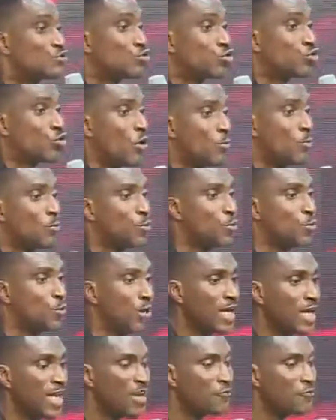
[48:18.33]
trouble
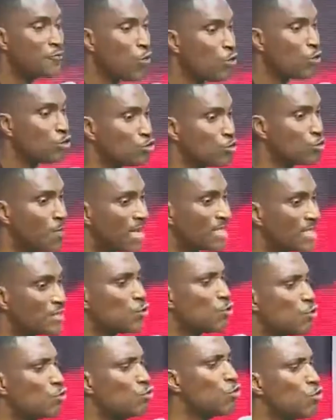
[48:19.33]
if consumers
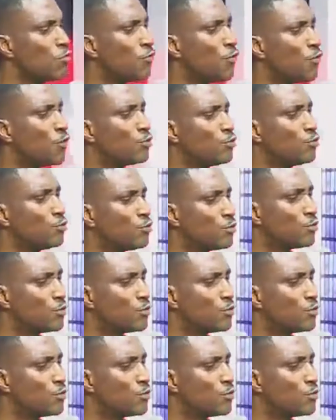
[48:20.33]
don't look for you.